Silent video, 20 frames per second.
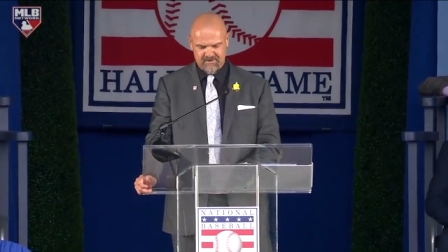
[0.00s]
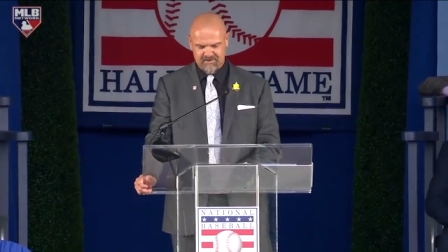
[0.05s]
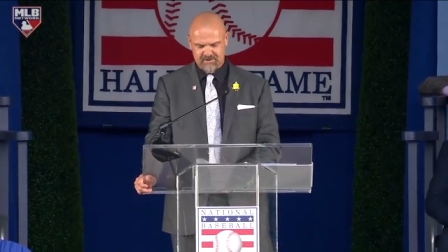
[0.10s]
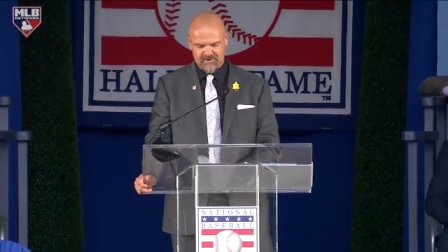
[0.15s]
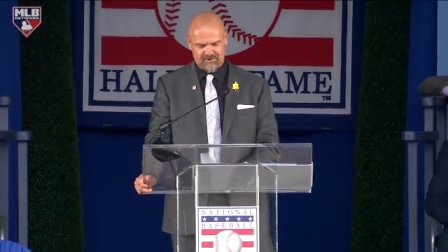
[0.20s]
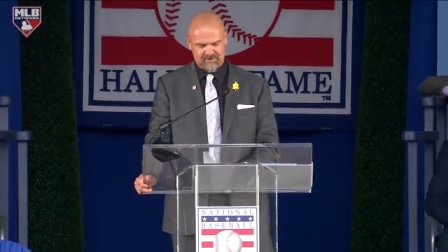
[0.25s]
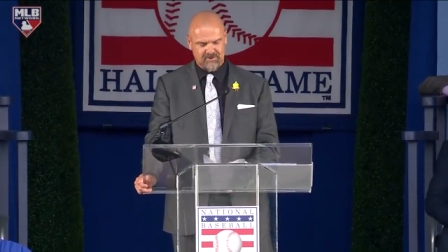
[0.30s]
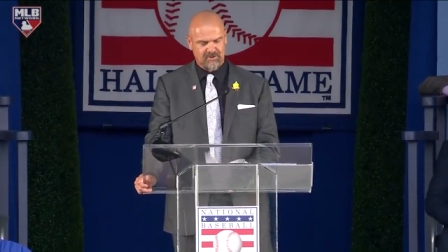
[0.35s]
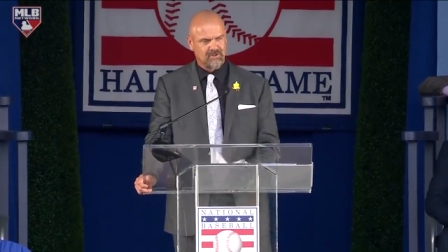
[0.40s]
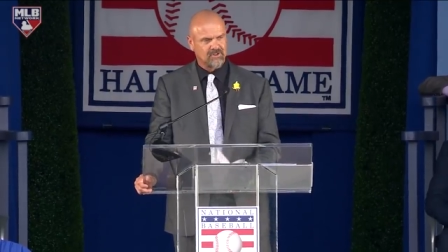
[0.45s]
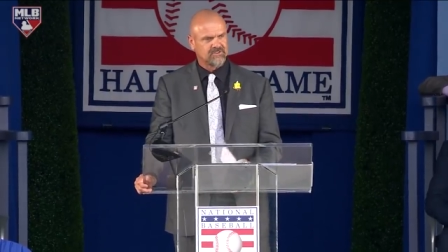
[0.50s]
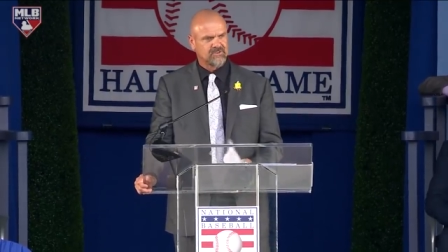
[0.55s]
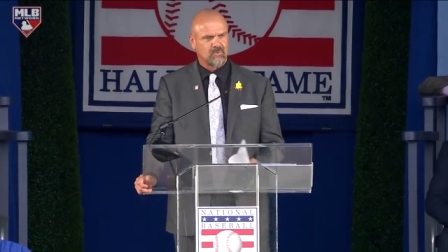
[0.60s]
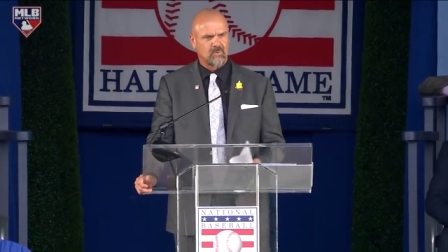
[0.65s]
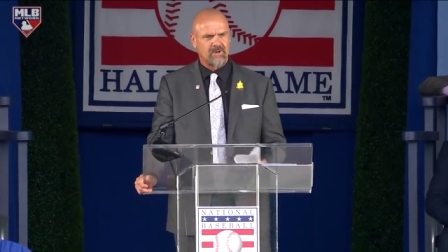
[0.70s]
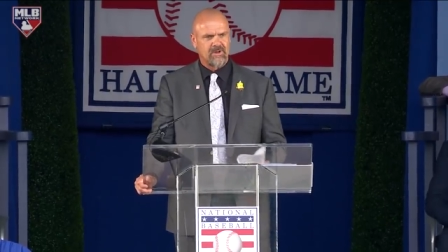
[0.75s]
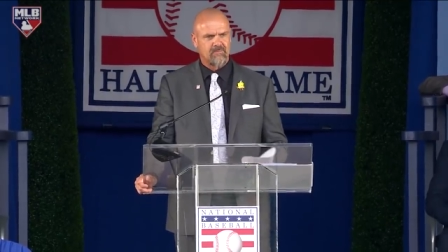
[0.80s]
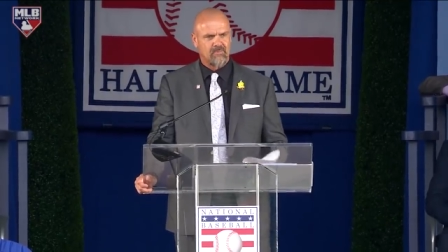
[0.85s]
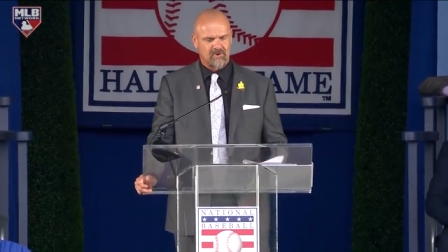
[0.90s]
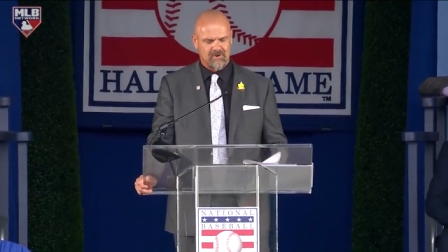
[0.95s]
You two looked
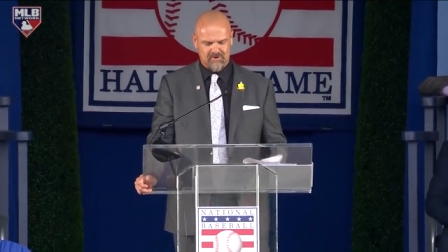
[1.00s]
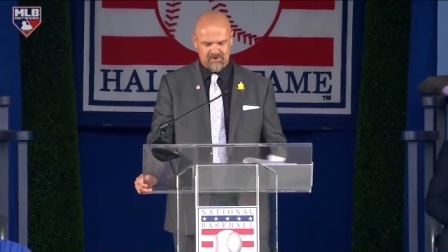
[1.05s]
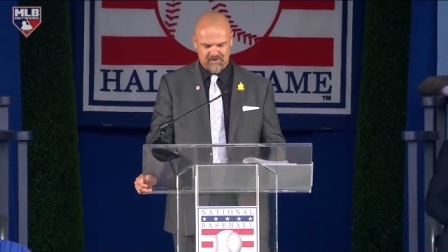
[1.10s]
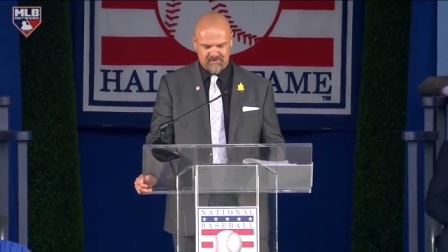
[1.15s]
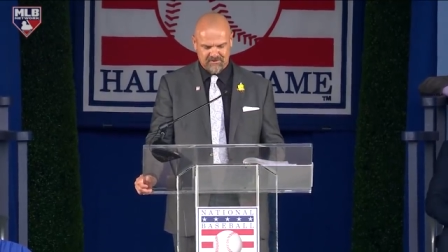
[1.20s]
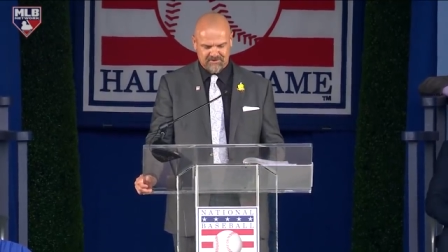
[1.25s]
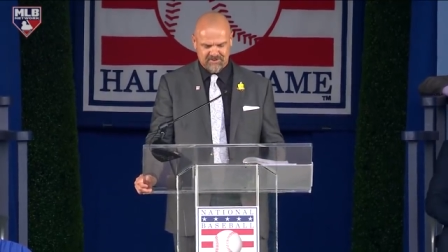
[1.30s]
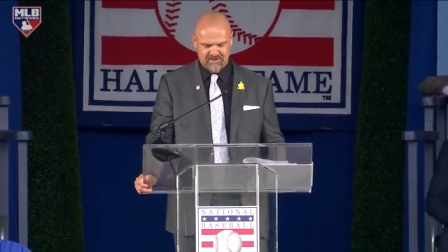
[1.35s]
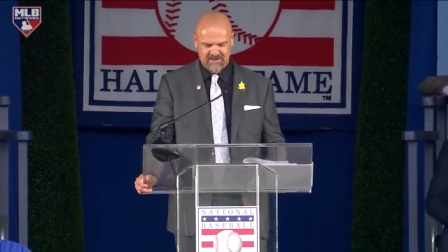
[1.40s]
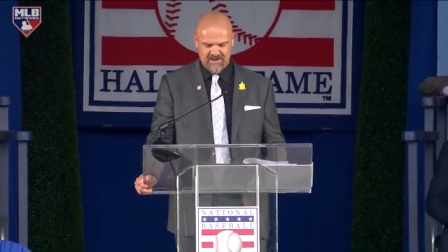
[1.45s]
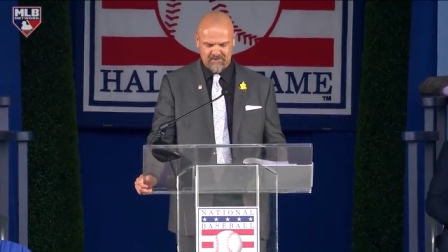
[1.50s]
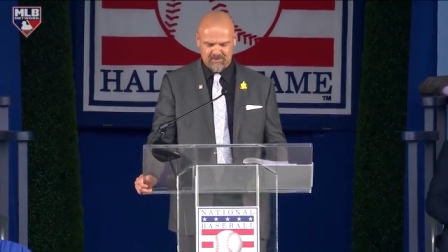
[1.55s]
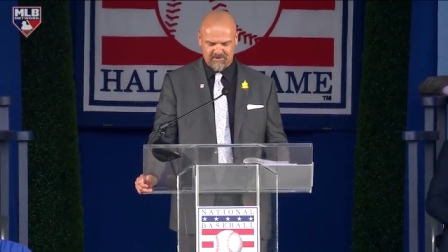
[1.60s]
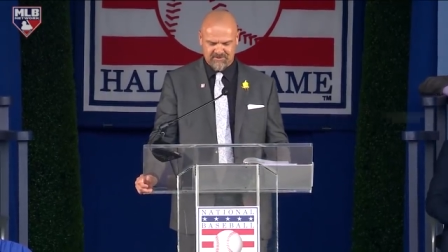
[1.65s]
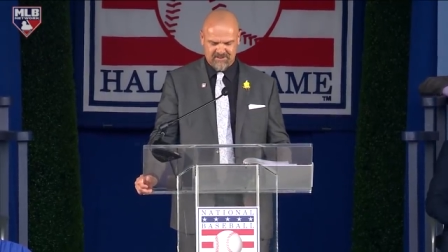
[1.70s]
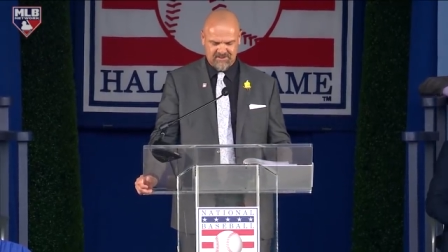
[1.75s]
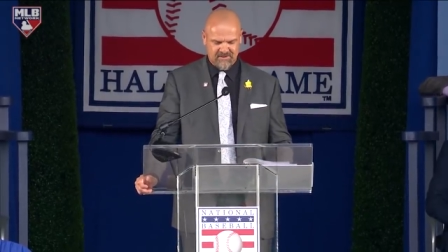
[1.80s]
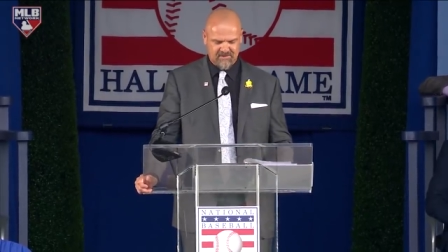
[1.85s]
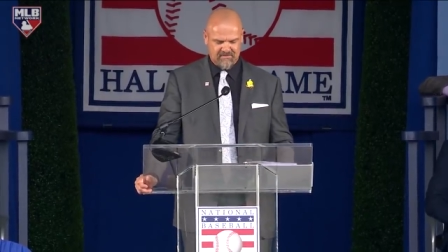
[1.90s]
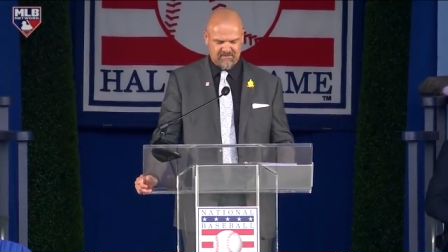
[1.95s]
way more nervous than I
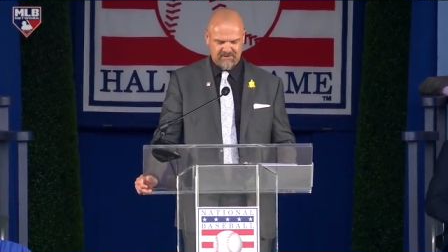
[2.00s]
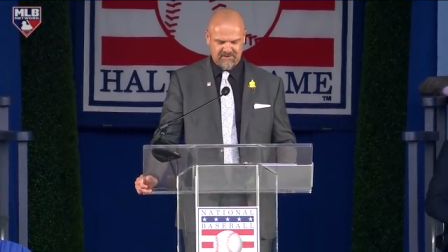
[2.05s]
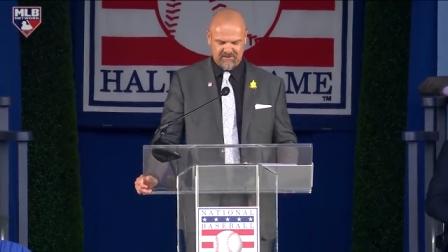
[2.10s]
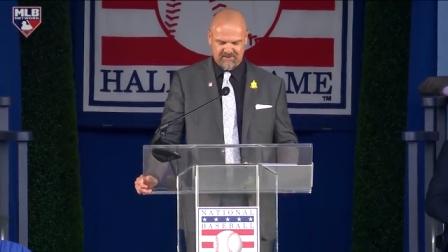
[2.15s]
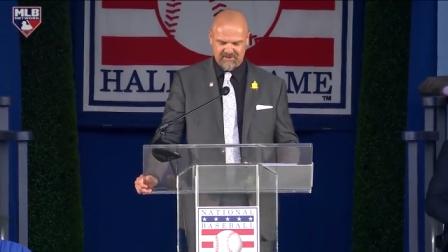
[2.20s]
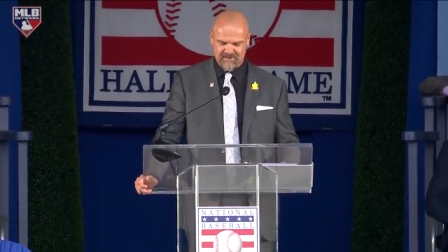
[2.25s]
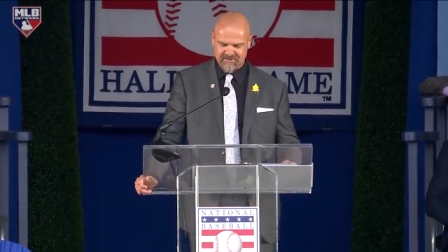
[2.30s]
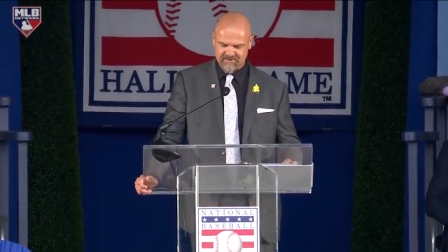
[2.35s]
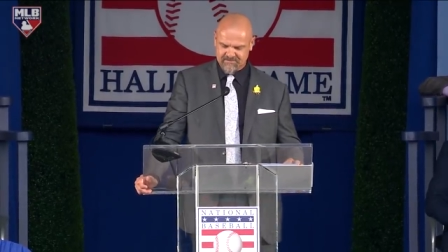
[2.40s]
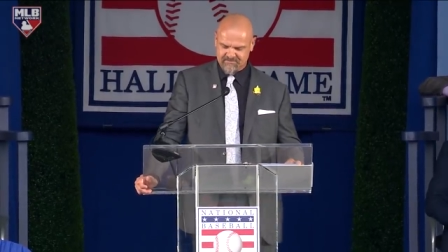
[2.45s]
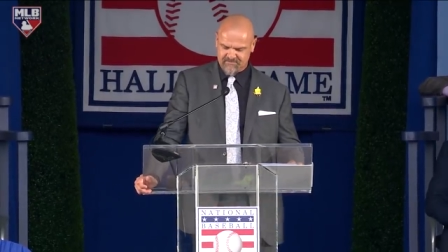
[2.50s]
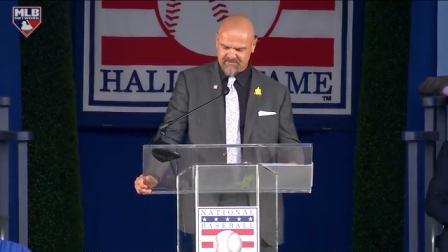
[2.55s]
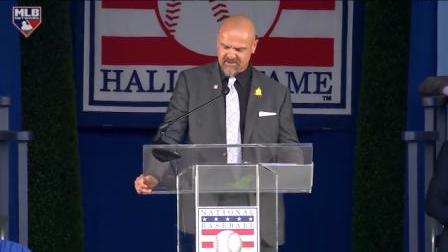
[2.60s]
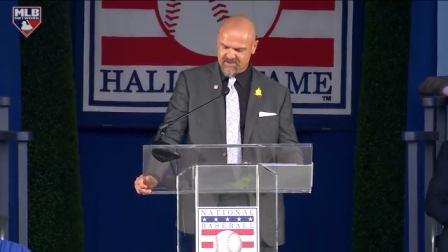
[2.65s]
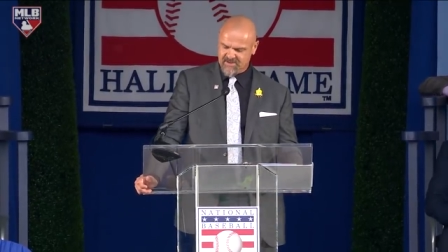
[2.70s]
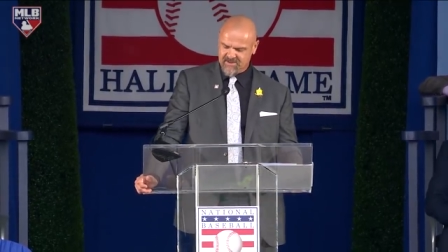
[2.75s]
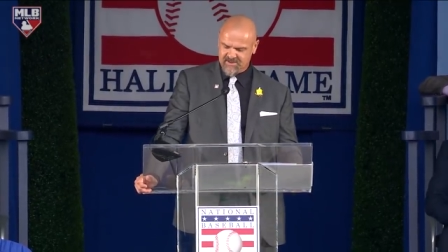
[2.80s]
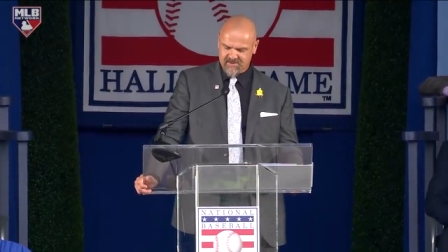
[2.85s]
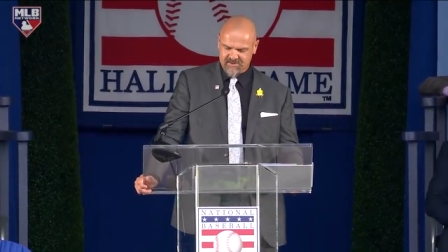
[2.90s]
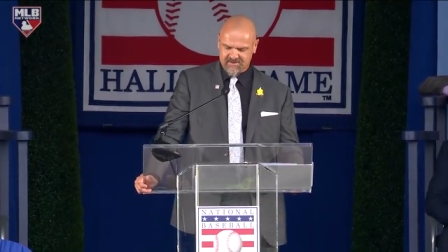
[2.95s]
was on the field.
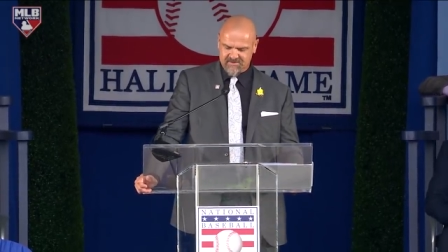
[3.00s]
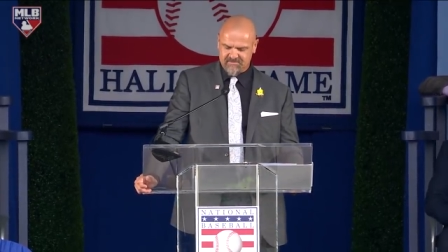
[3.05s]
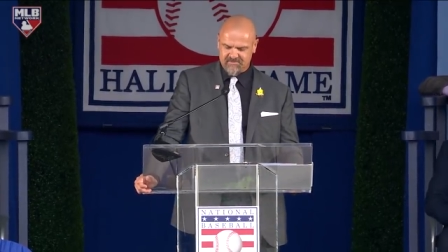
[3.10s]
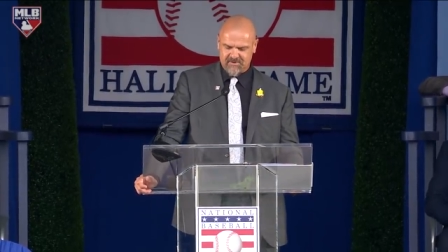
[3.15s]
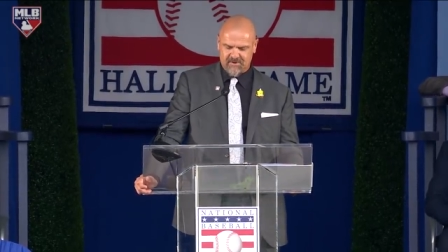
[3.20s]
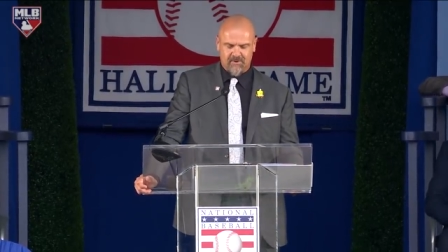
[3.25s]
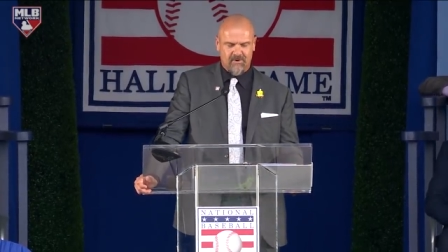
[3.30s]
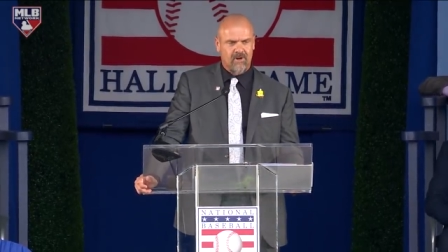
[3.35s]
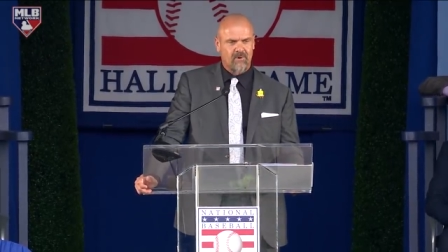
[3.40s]
You're